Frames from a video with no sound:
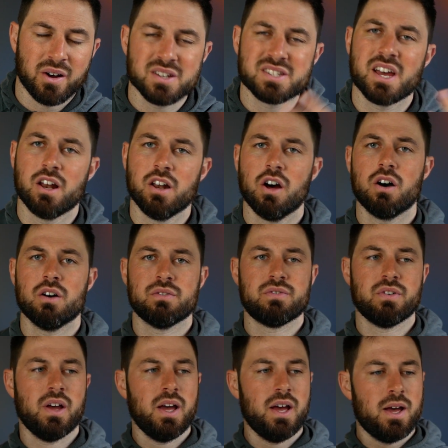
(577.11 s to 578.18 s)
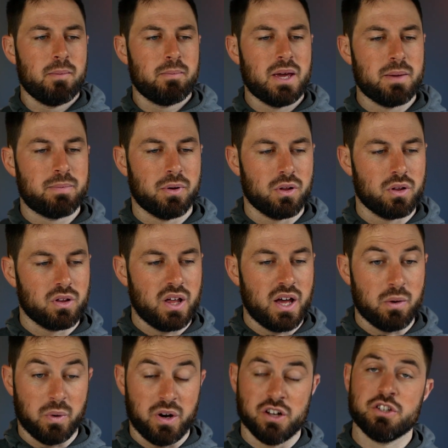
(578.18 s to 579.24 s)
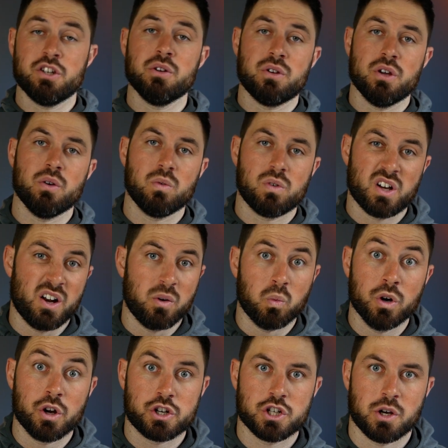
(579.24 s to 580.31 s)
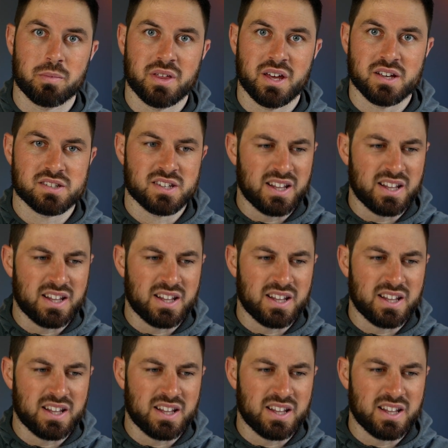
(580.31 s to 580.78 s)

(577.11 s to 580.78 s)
Now, I see a lot of people when I do kind of workshop things,